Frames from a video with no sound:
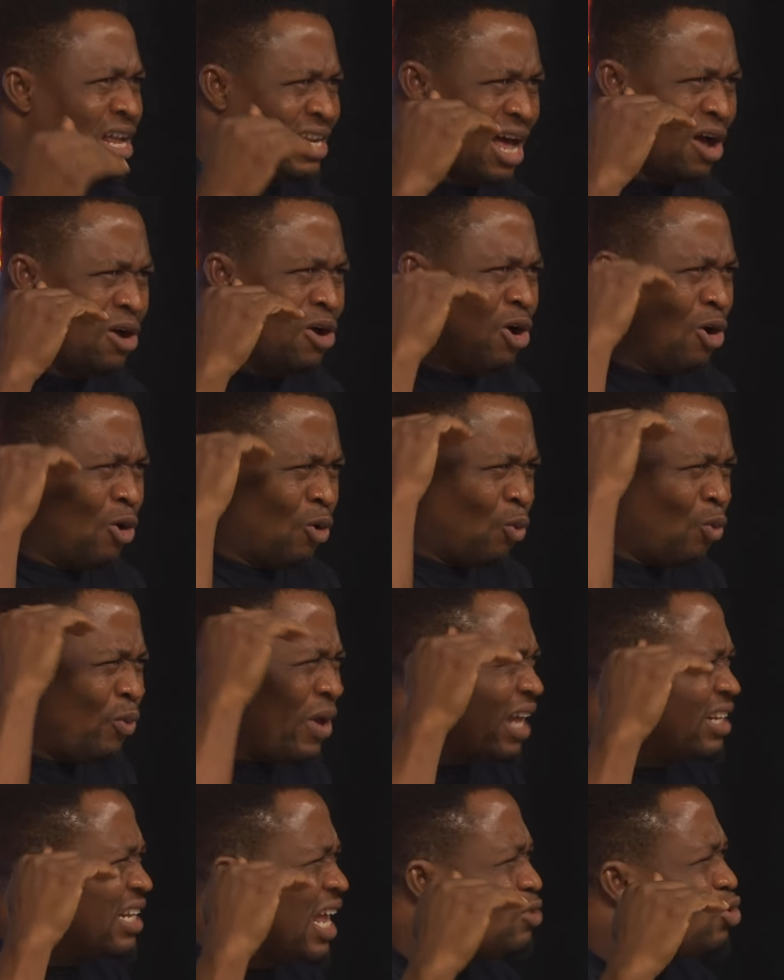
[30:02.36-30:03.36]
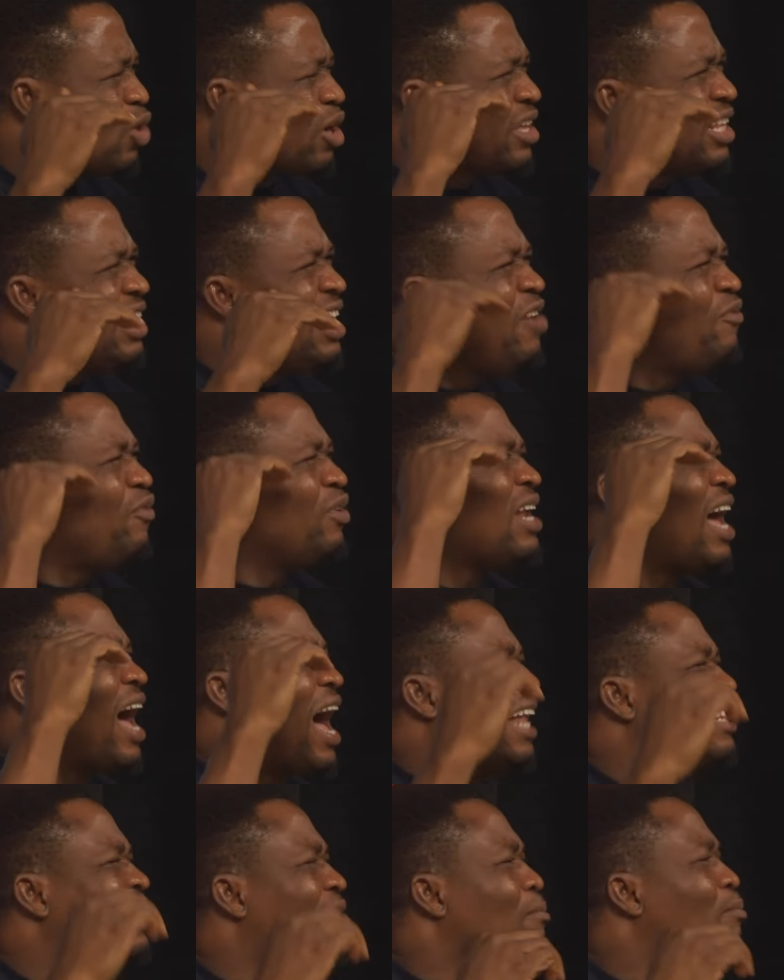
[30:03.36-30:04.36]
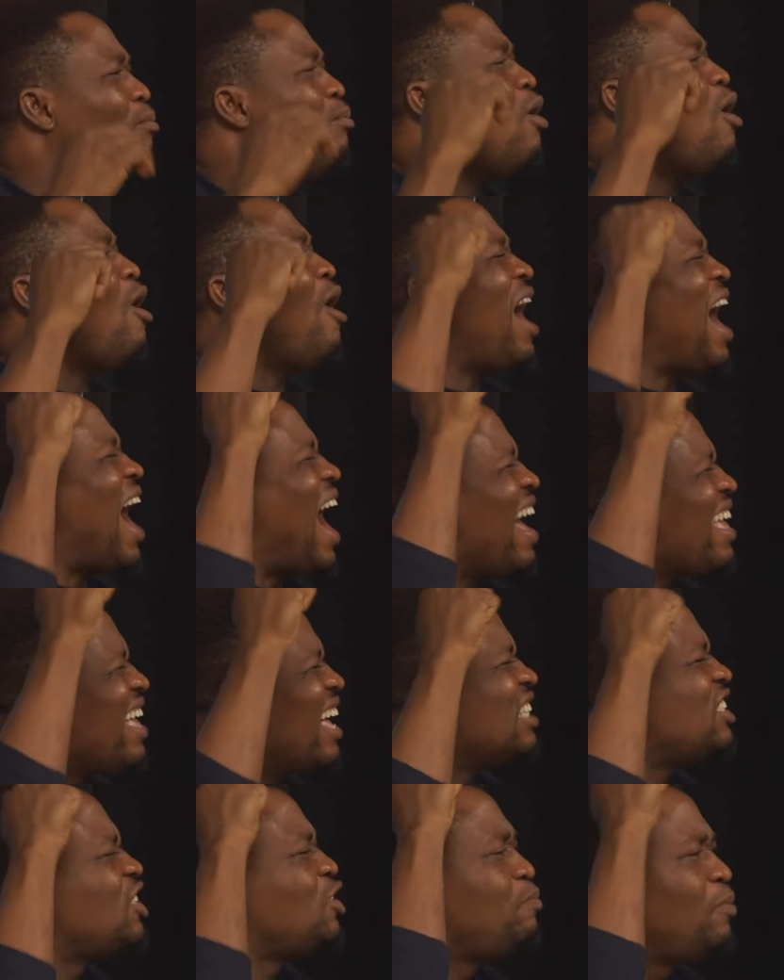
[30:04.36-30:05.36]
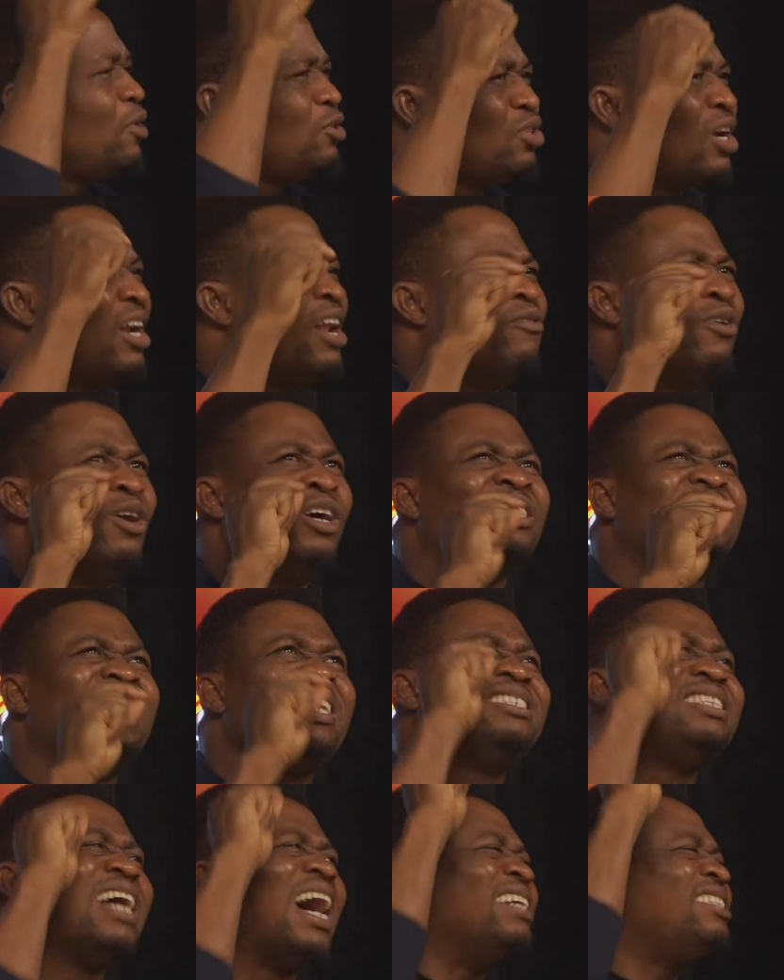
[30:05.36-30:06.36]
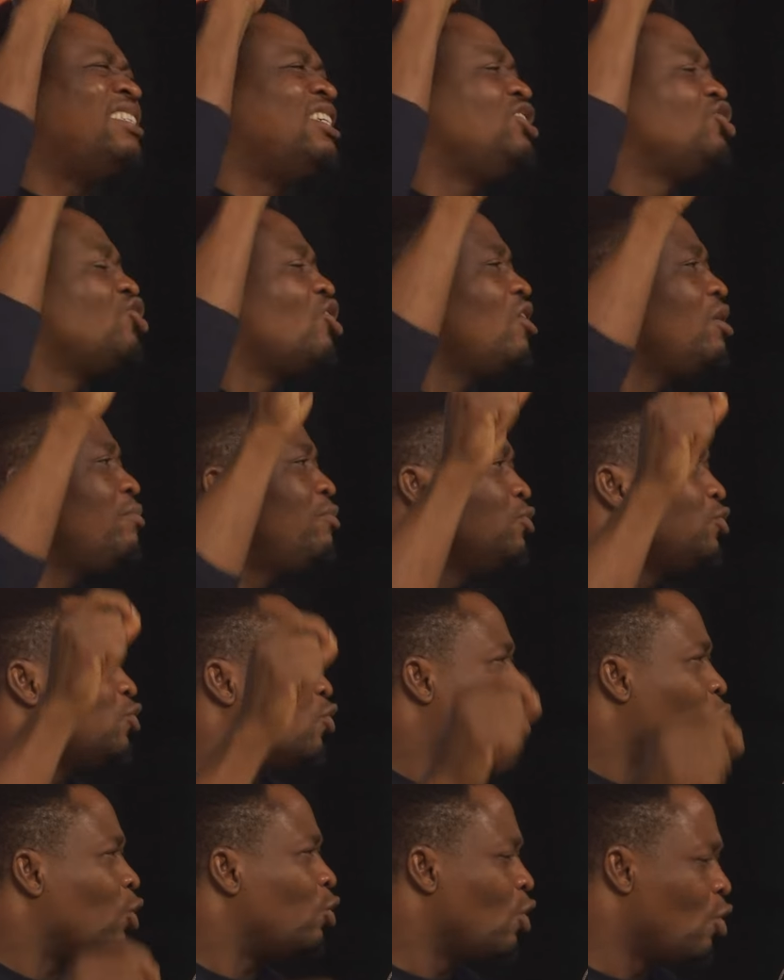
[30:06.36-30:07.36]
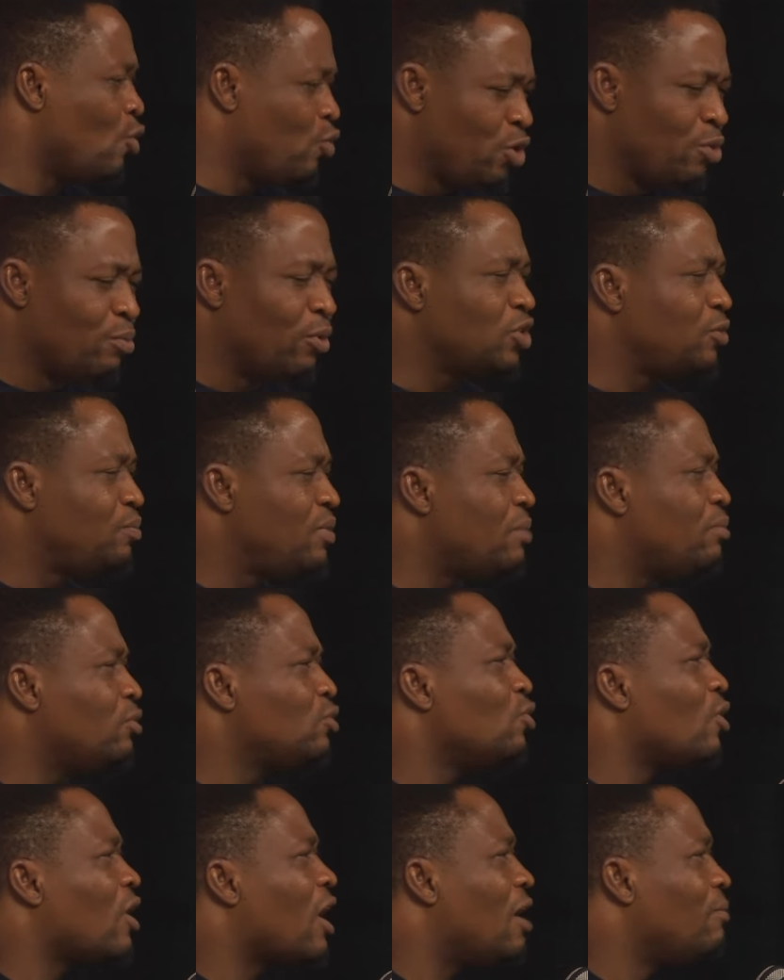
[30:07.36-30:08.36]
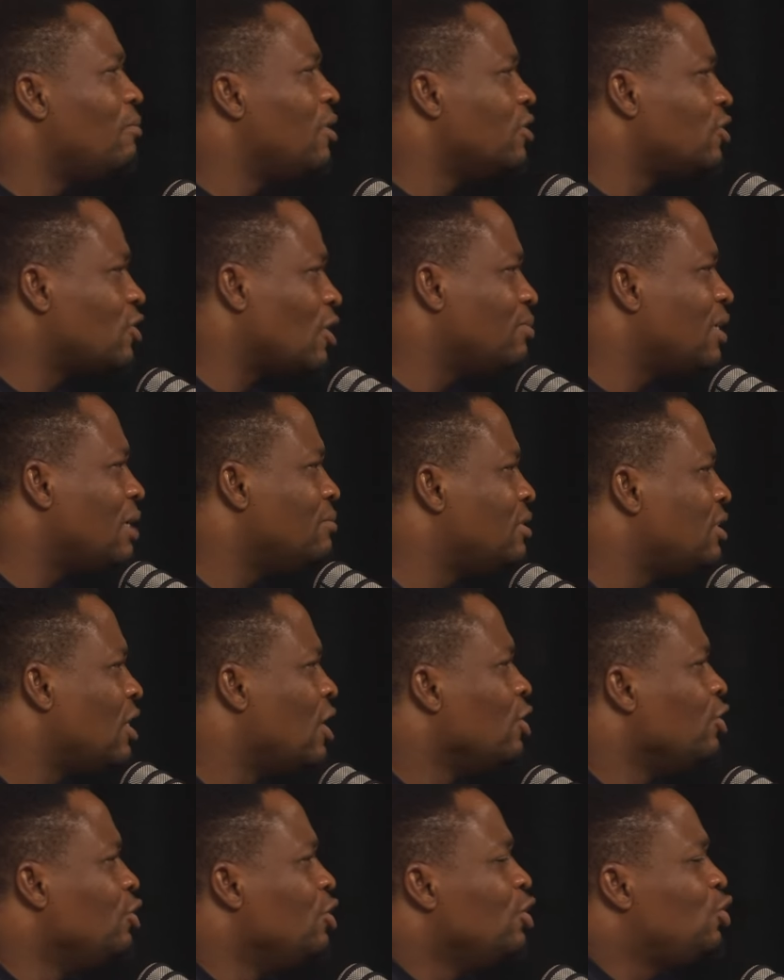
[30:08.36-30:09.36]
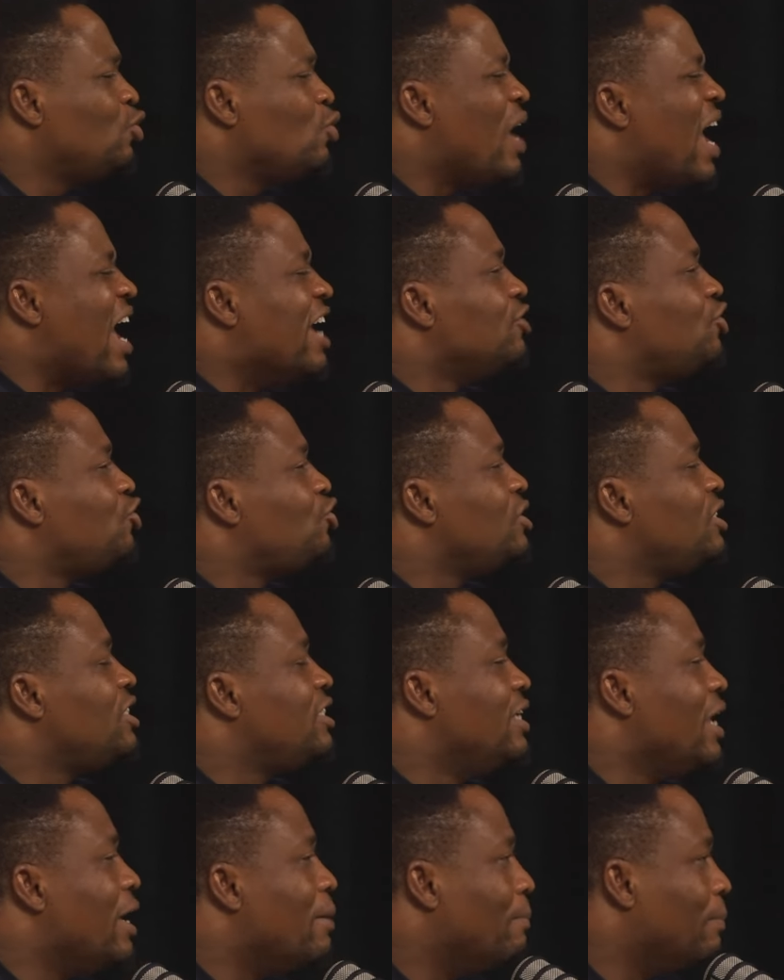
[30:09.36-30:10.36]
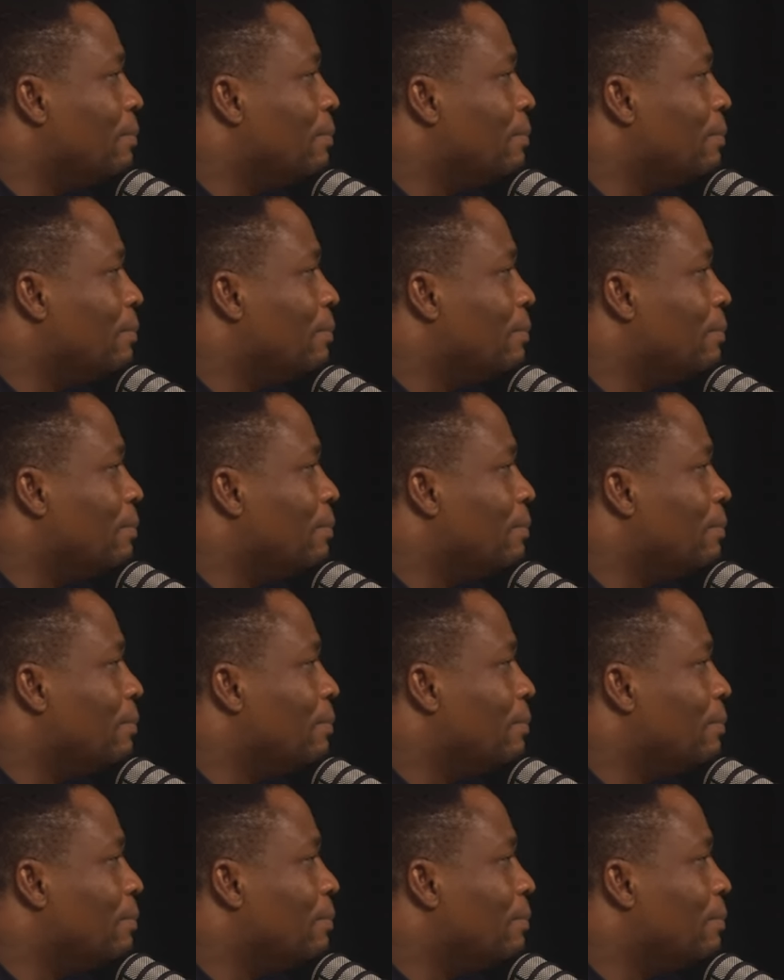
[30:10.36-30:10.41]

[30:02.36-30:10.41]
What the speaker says: Now, we are not talking even at the more higher spiritual level, things that are dishonorable to God. You must be able to calmly. Sometimes you need to entreat them.